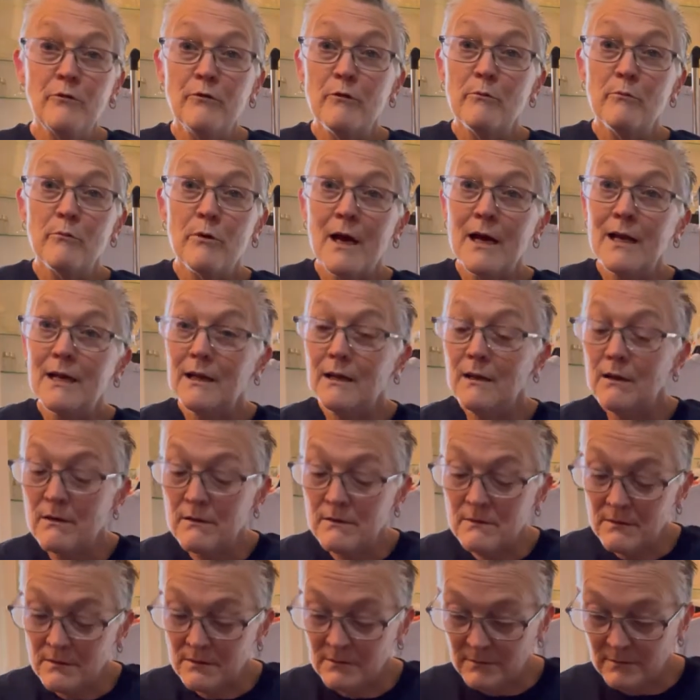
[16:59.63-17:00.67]
them right
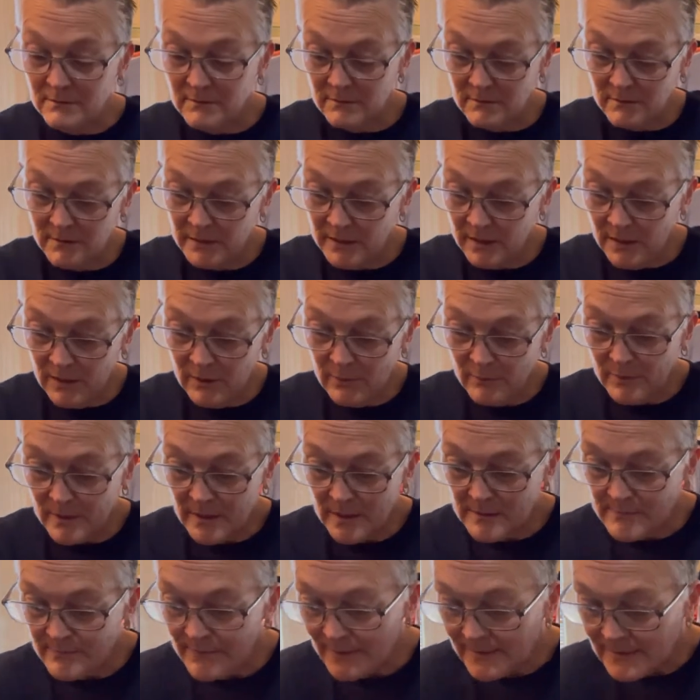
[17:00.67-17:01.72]
along, you know,
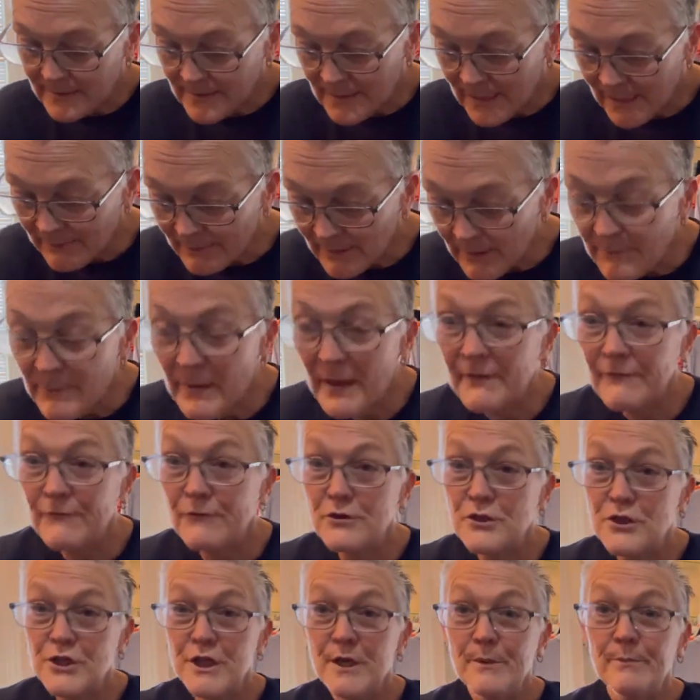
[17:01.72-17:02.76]
because by the time they pay for
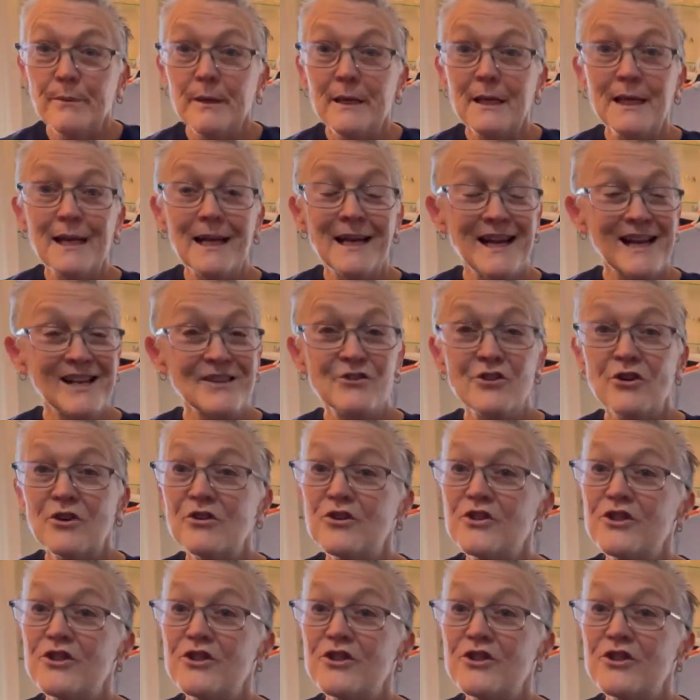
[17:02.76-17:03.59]
shipping, and I charge